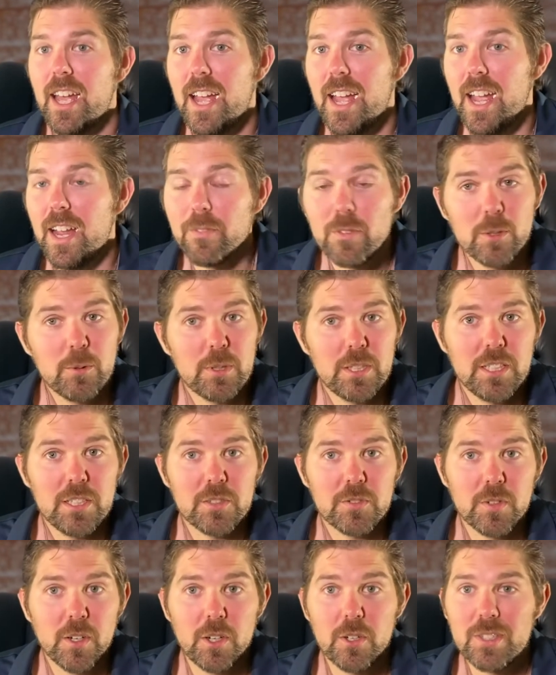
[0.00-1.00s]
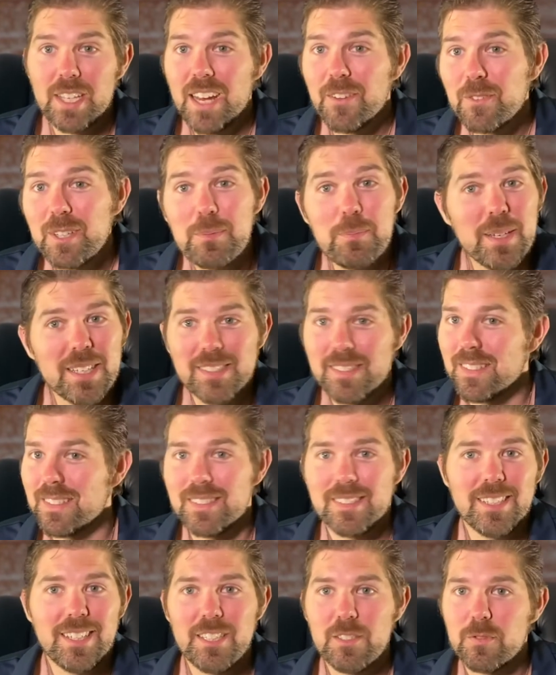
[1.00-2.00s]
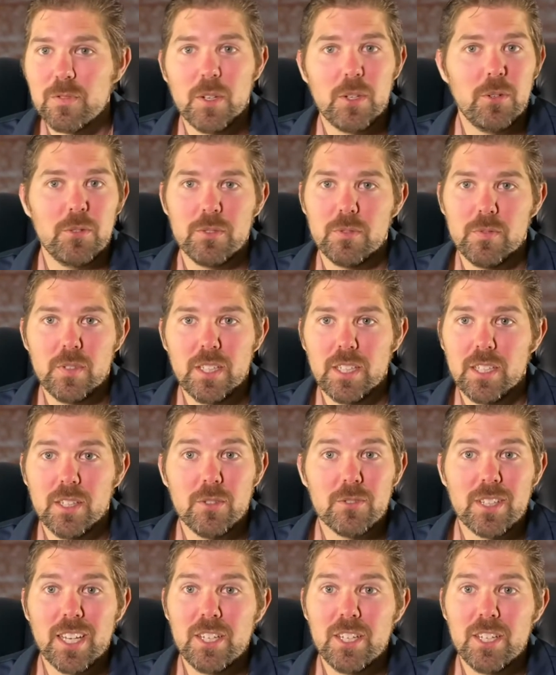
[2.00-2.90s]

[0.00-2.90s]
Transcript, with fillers: Everyone needs photos. Every business needs photos and videos